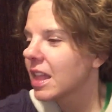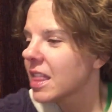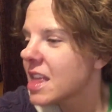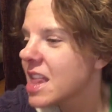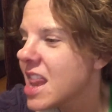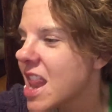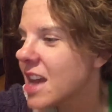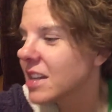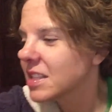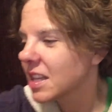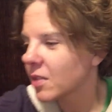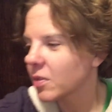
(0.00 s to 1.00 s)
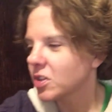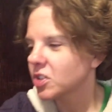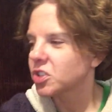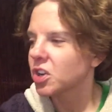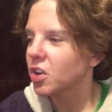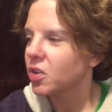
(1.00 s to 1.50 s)
the next thing I want to
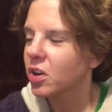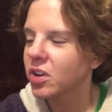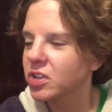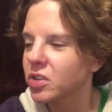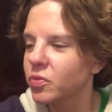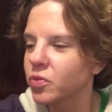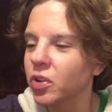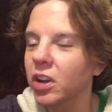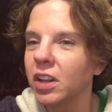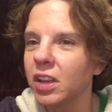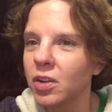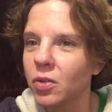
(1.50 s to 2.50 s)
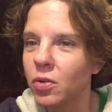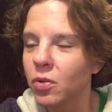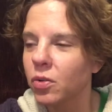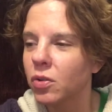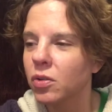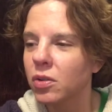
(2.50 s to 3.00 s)
show you are some really
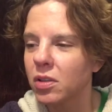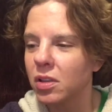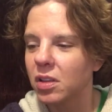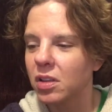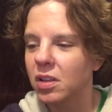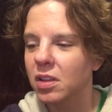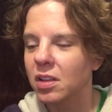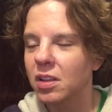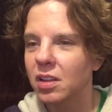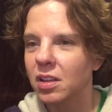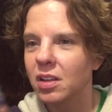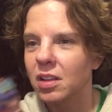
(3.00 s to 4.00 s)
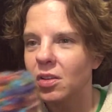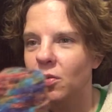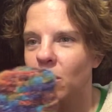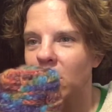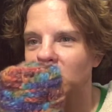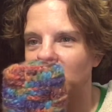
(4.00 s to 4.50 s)
cool
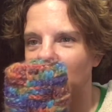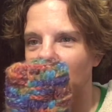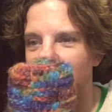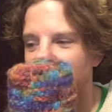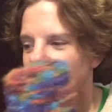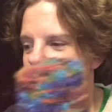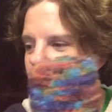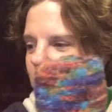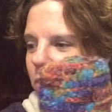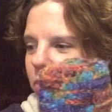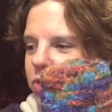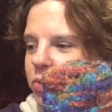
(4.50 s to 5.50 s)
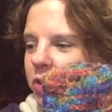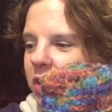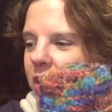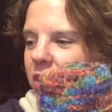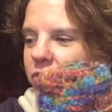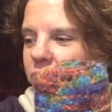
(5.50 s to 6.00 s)
washcloths. But what's
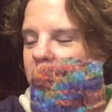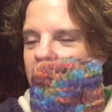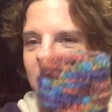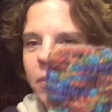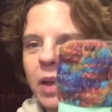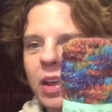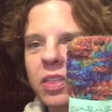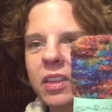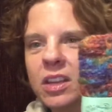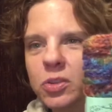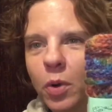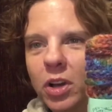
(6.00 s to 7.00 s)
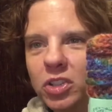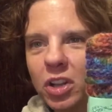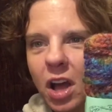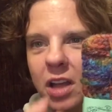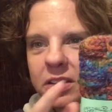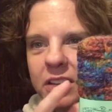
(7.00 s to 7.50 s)
really interesting about these
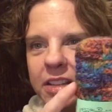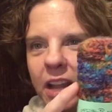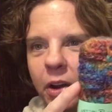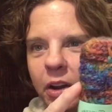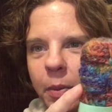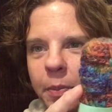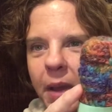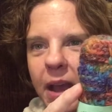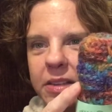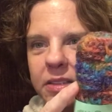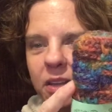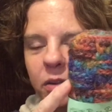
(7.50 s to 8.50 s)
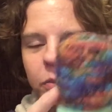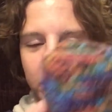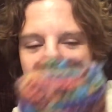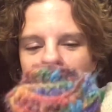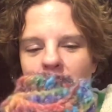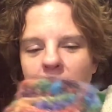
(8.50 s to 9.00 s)
washcloths is they are in a basket
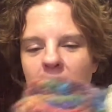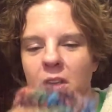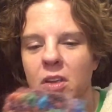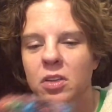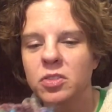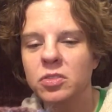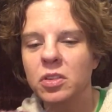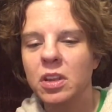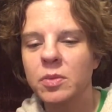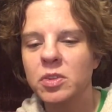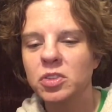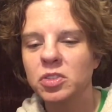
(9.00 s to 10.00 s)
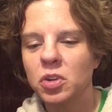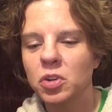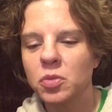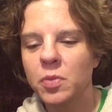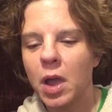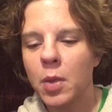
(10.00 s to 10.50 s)
weave. So let me show
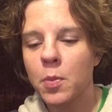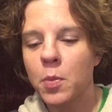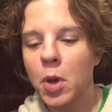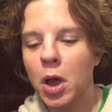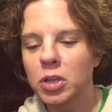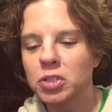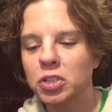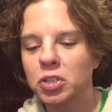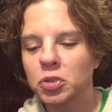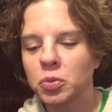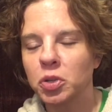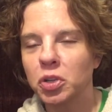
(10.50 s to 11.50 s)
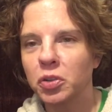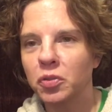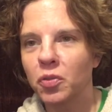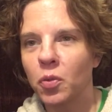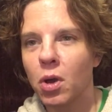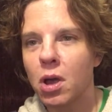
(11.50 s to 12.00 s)
you my basket
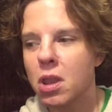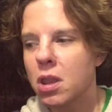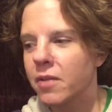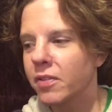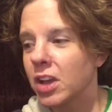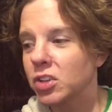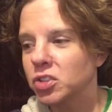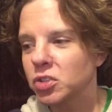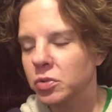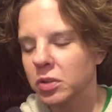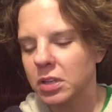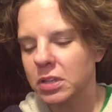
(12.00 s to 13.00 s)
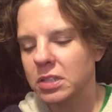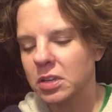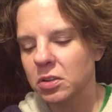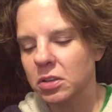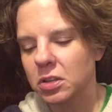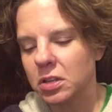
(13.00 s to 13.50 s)
weave one. I've got 2 of these
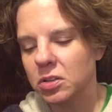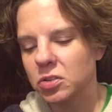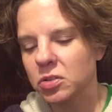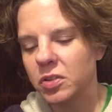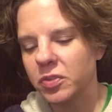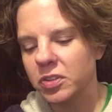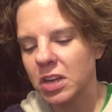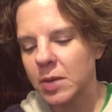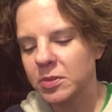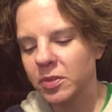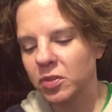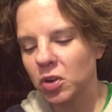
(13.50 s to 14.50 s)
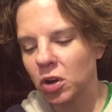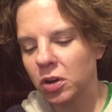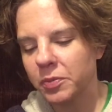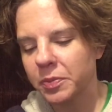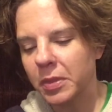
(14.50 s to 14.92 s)
here in 2 different types of yarn.